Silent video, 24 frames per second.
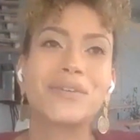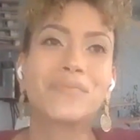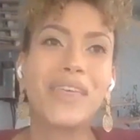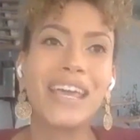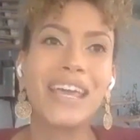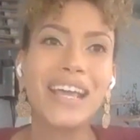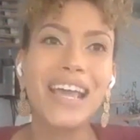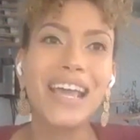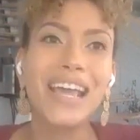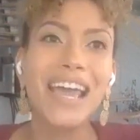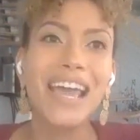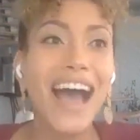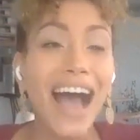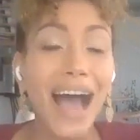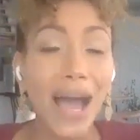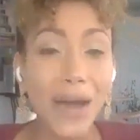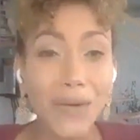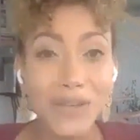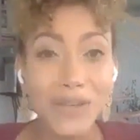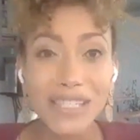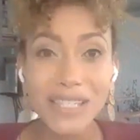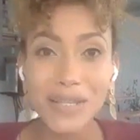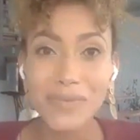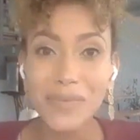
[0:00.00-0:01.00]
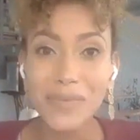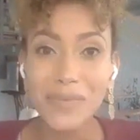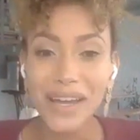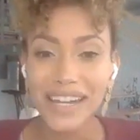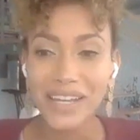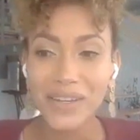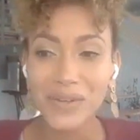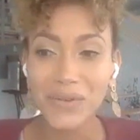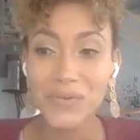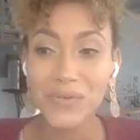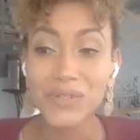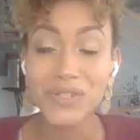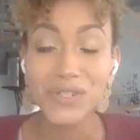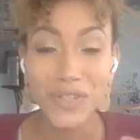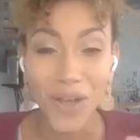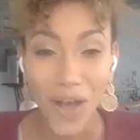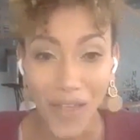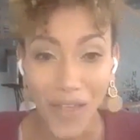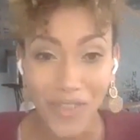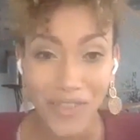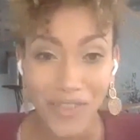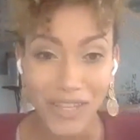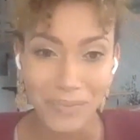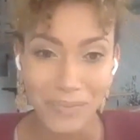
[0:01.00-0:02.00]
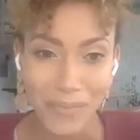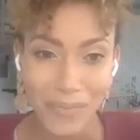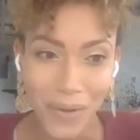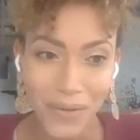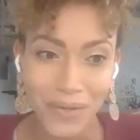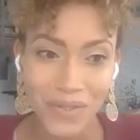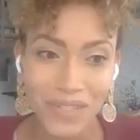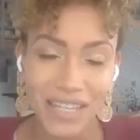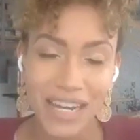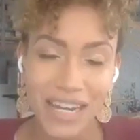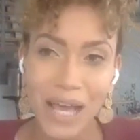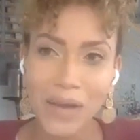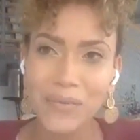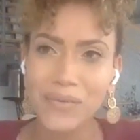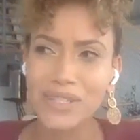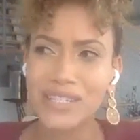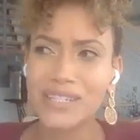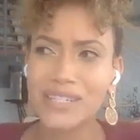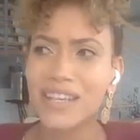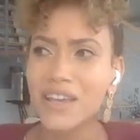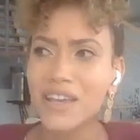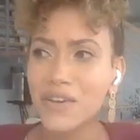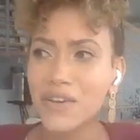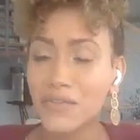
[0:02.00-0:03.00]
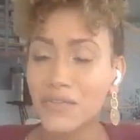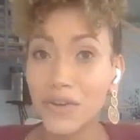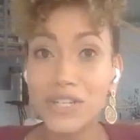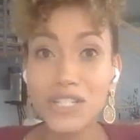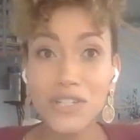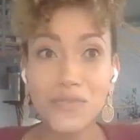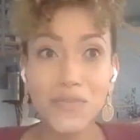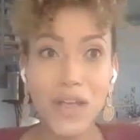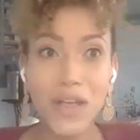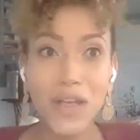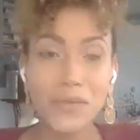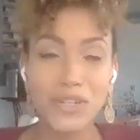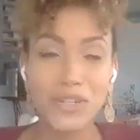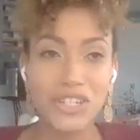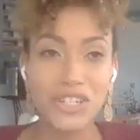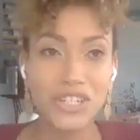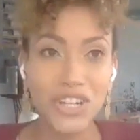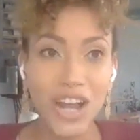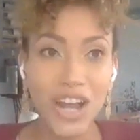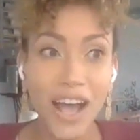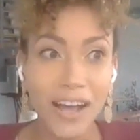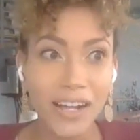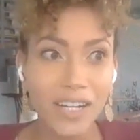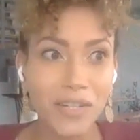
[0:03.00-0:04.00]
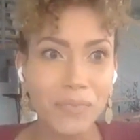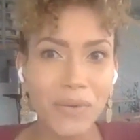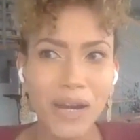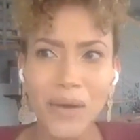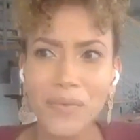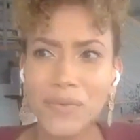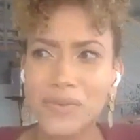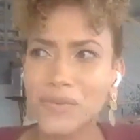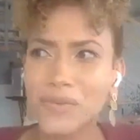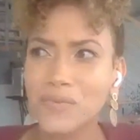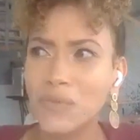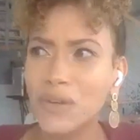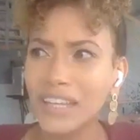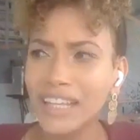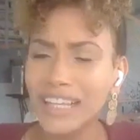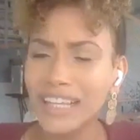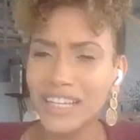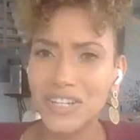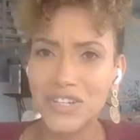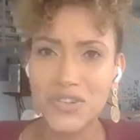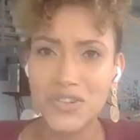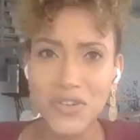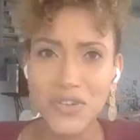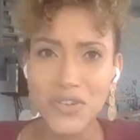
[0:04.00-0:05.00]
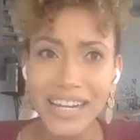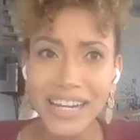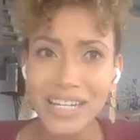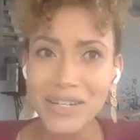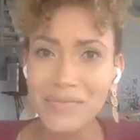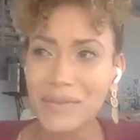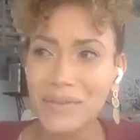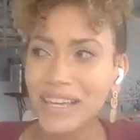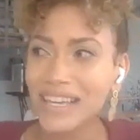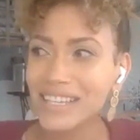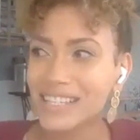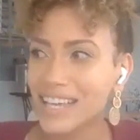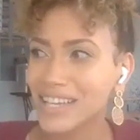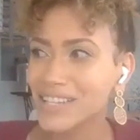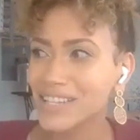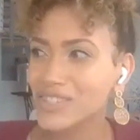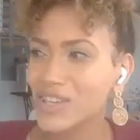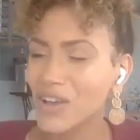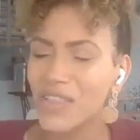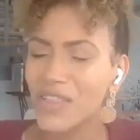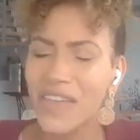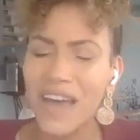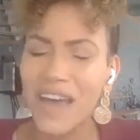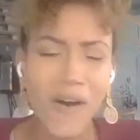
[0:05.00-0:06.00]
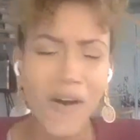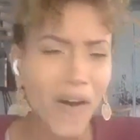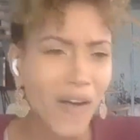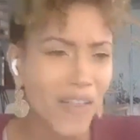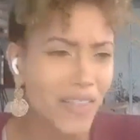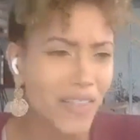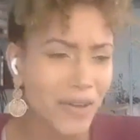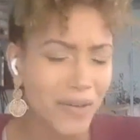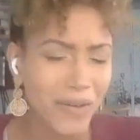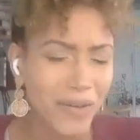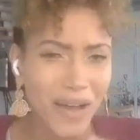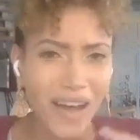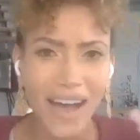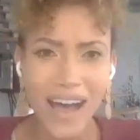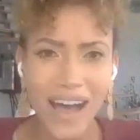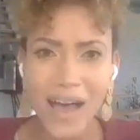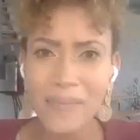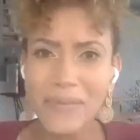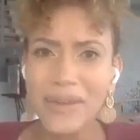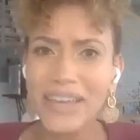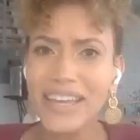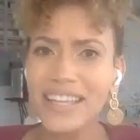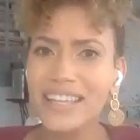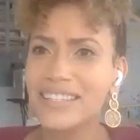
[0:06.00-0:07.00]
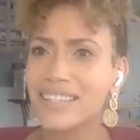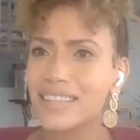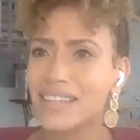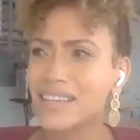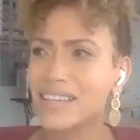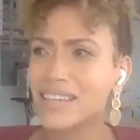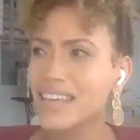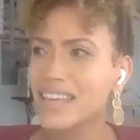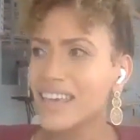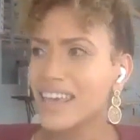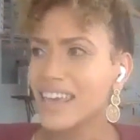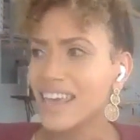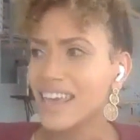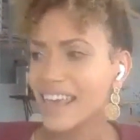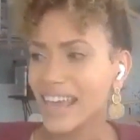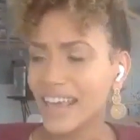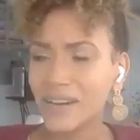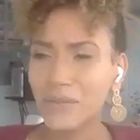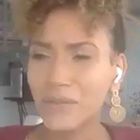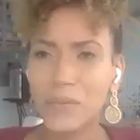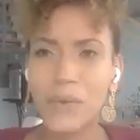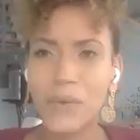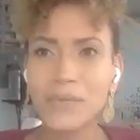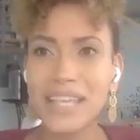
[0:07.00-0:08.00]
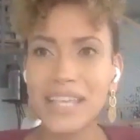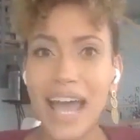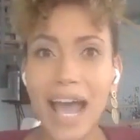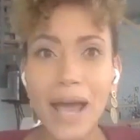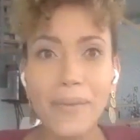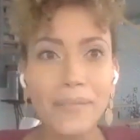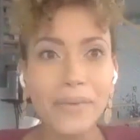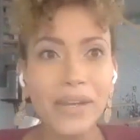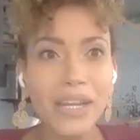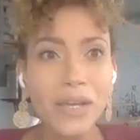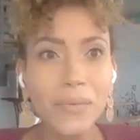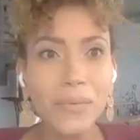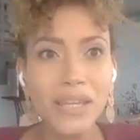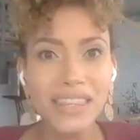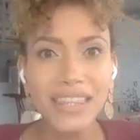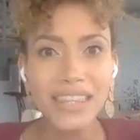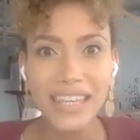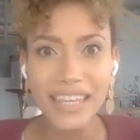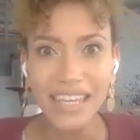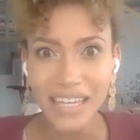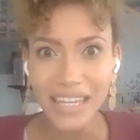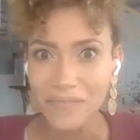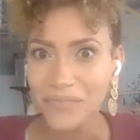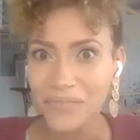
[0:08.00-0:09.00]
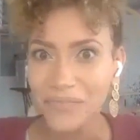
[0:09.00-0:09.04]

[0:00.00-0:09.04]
Like, I was somebody who saw this post and I was first of all, I was shocked, but I was really intrigued because I saw all the comments and the and what the was comments, happening with yeah. it.